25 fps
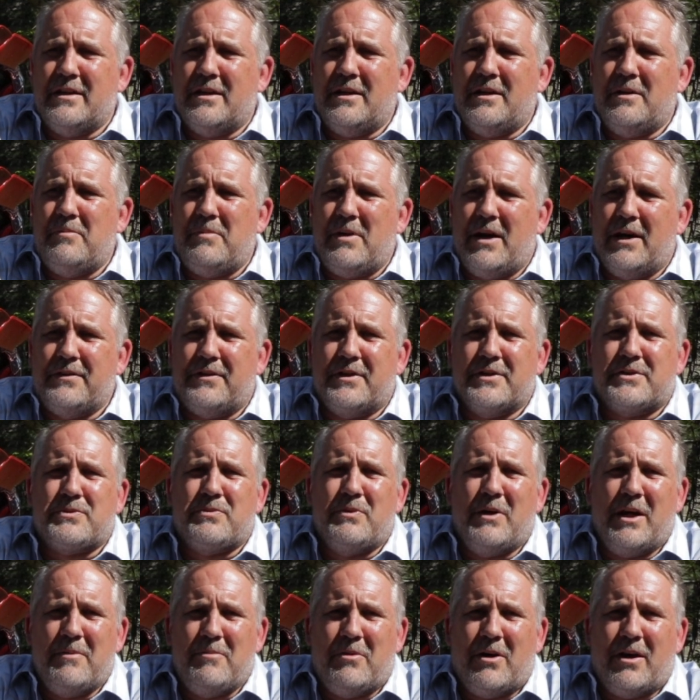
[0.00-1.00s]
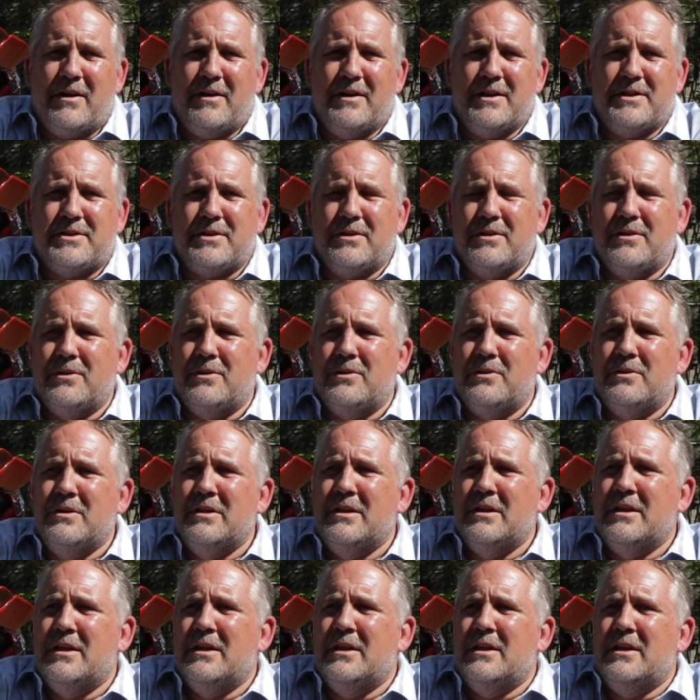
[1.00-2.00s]
about the sway bar issue.
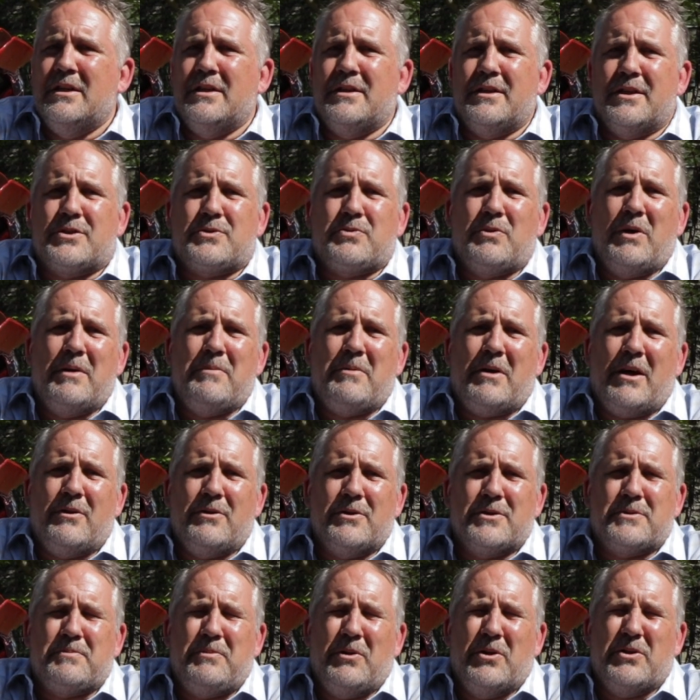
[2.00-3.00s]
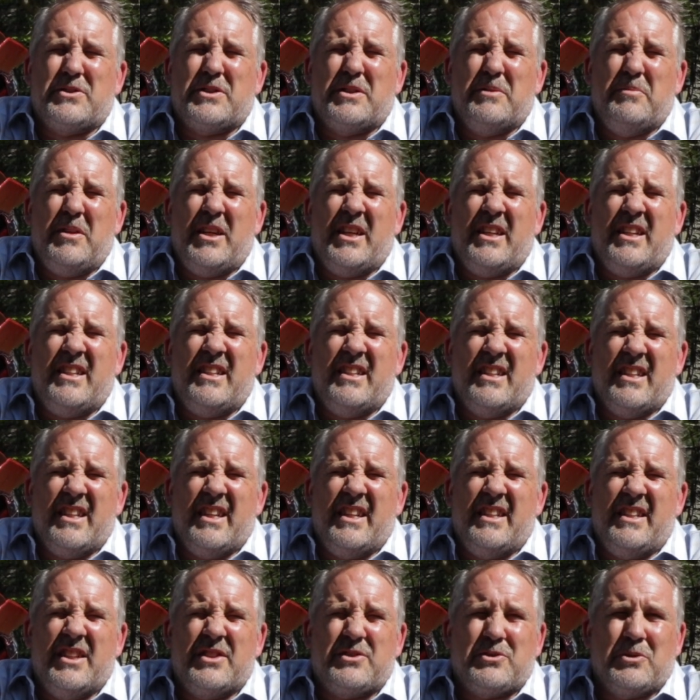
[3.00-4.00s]
The sway bar was supposed to be
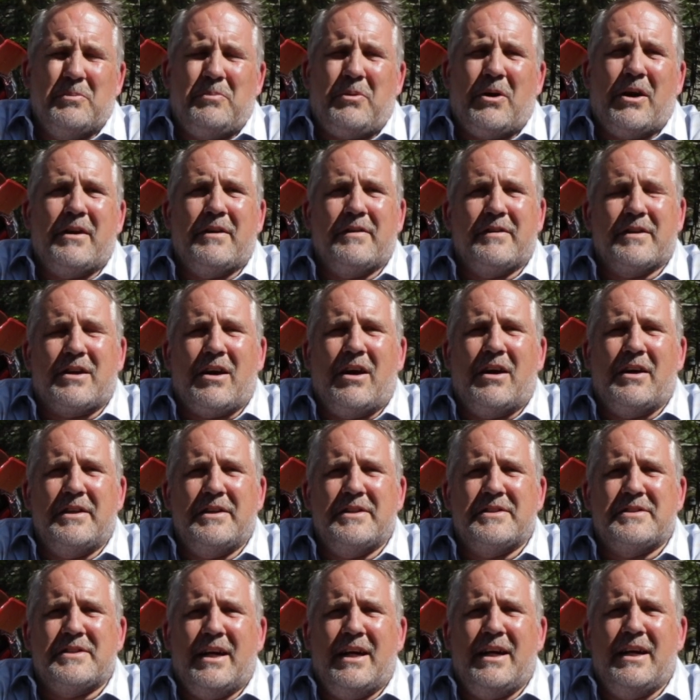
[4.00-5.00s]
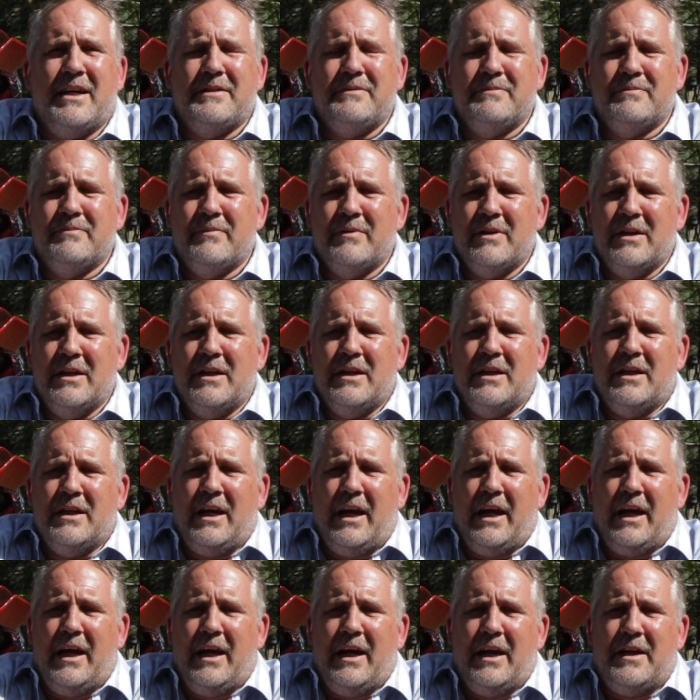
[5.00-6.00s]
an initial part of the car design,
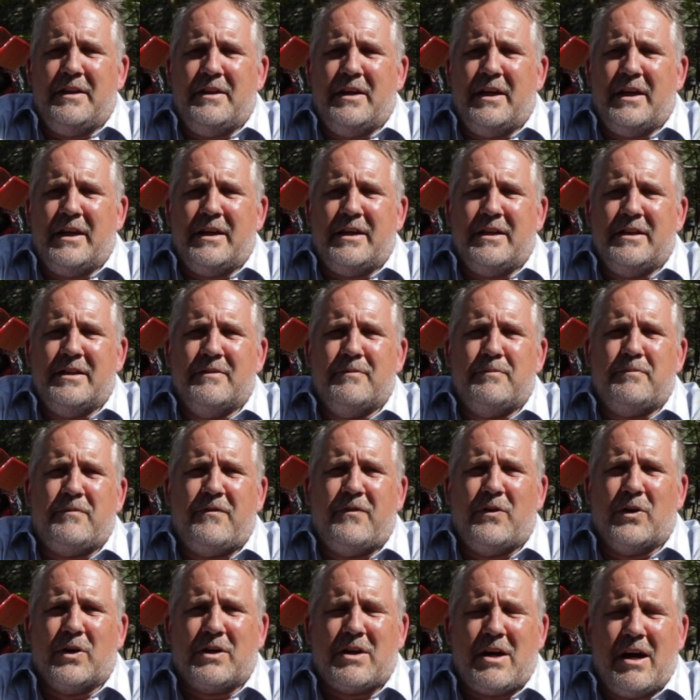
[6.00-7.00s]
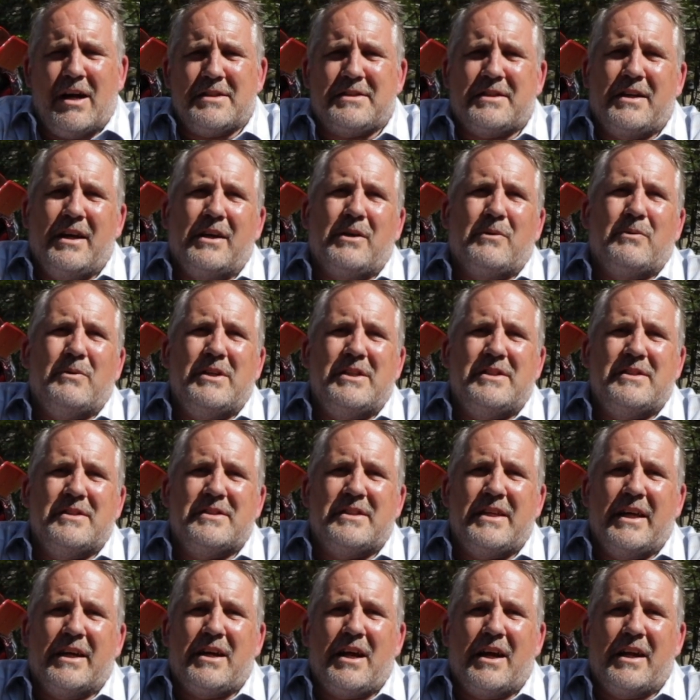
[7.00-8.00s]
and for cost-cutting
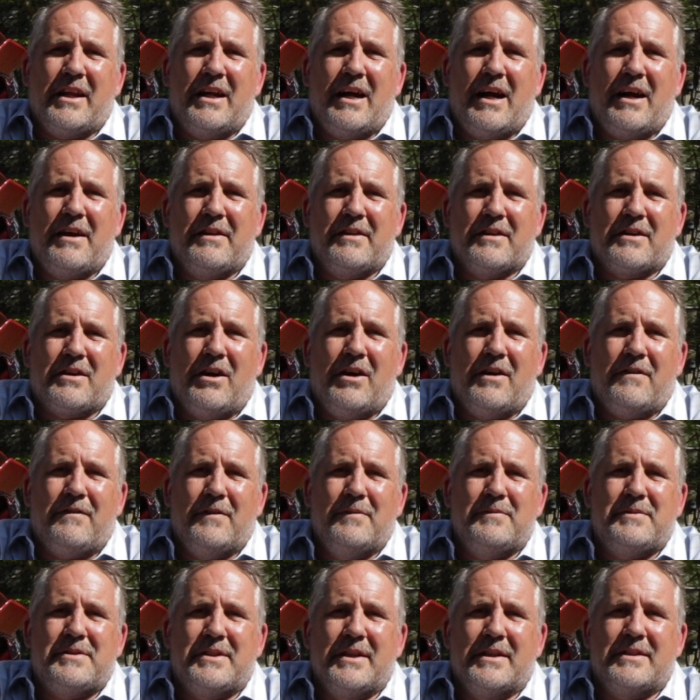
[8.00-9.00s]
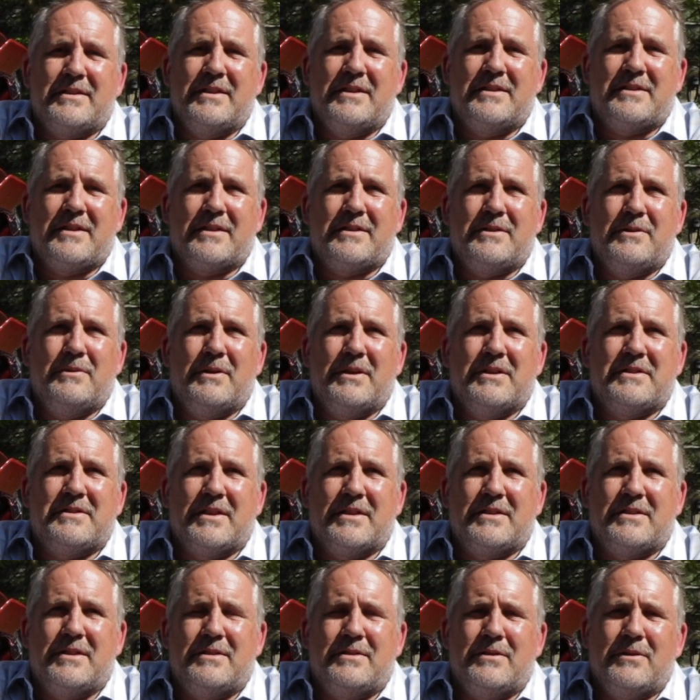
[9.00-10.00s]
reasons, they cut it out of the car from 60, 61, and
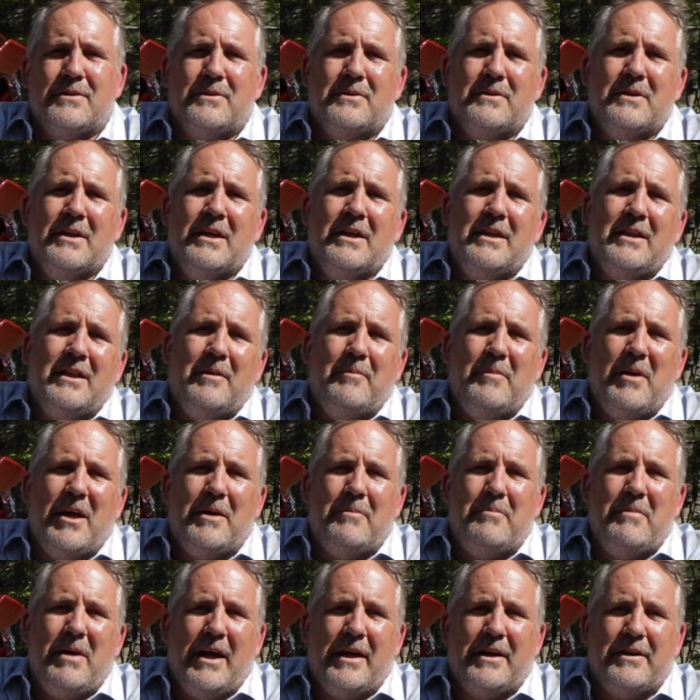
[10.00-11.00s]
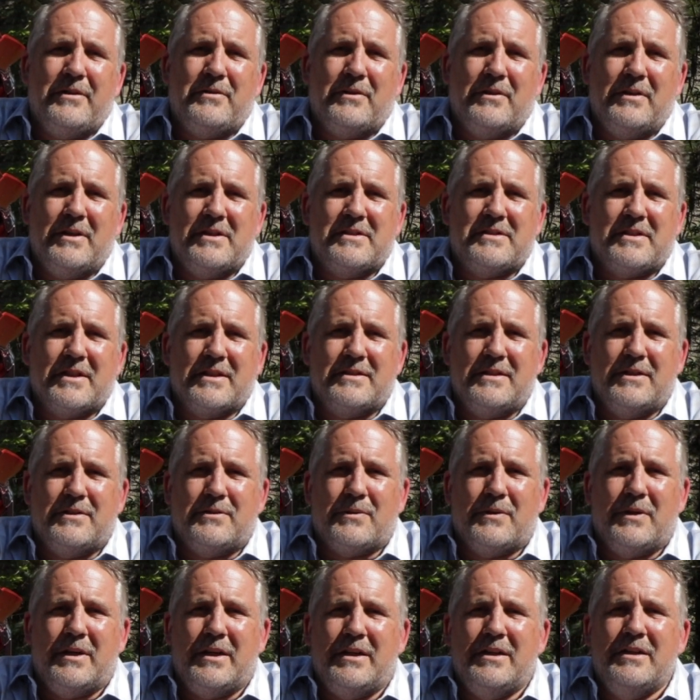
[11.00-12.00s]
62. They made it mandatory in
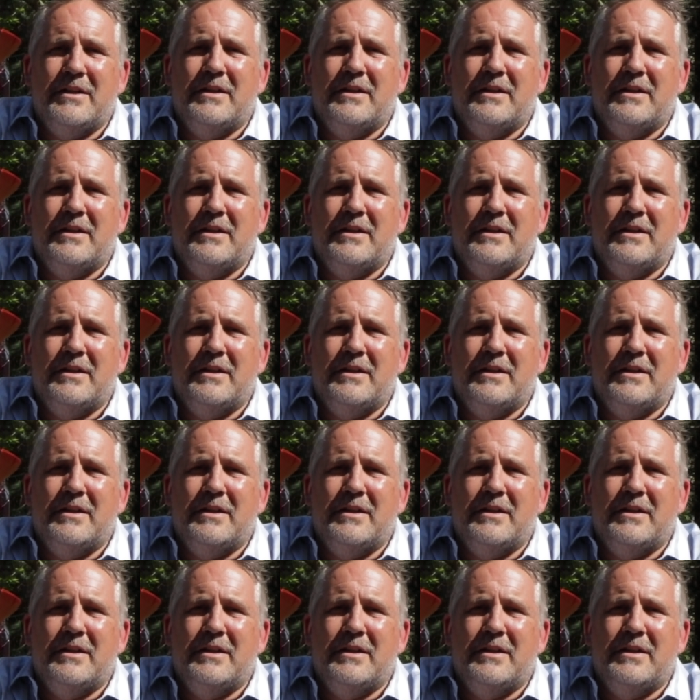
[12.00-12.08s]
63.